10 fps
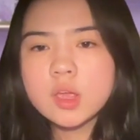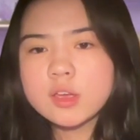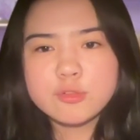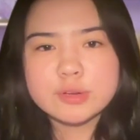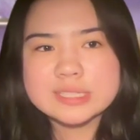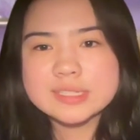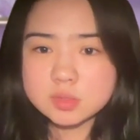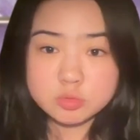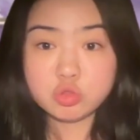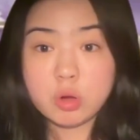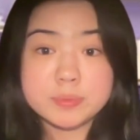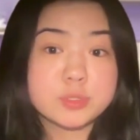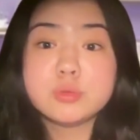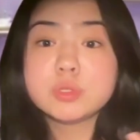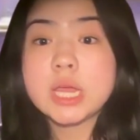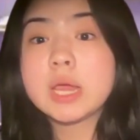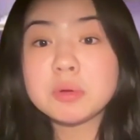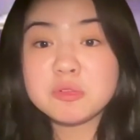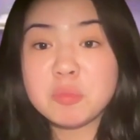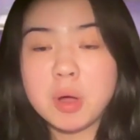for instance, Trump's new
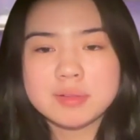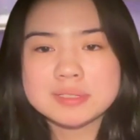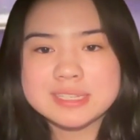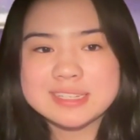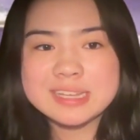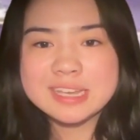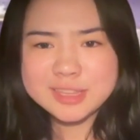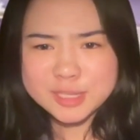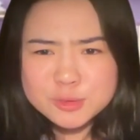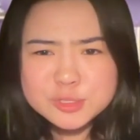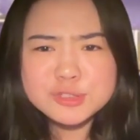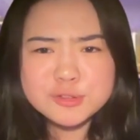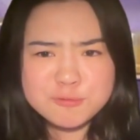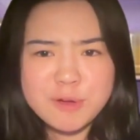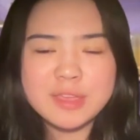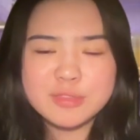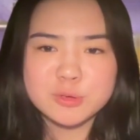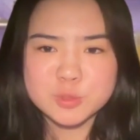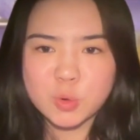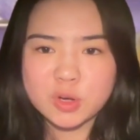tariff policies, then you should define
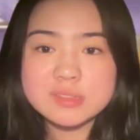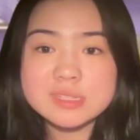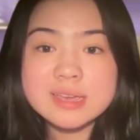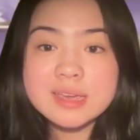those words.